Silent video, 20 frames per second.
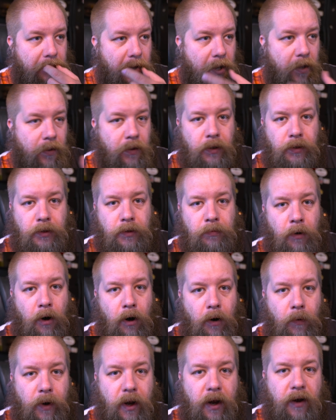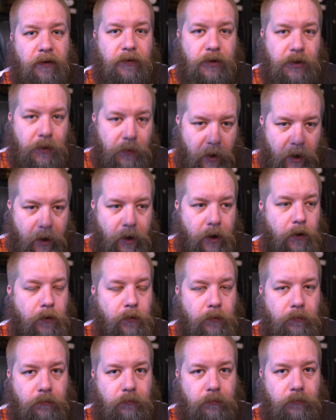And then tomorrow we have a tornado.
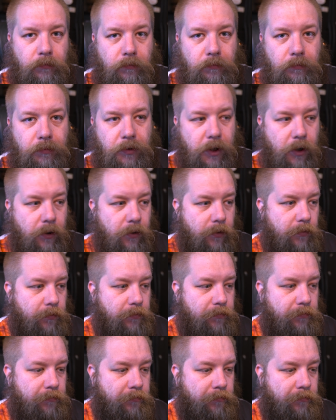So,